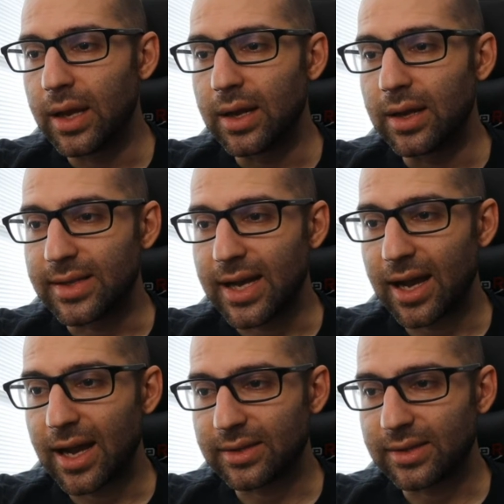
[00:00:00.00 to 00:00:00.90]

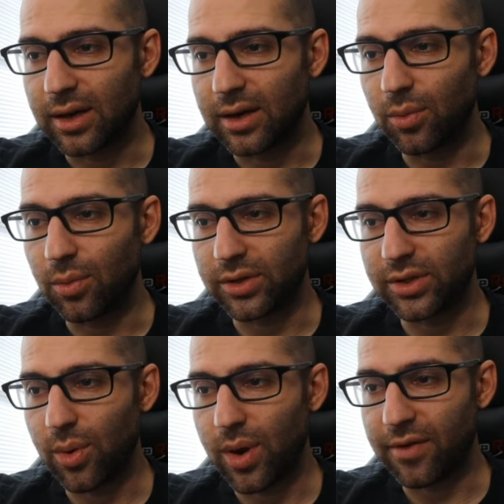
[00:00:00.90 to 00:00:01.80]
Dax wants to
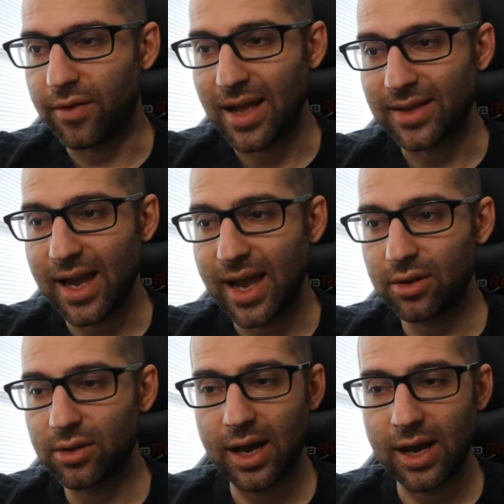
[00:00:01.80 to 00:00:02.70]
go after Matt's ankle,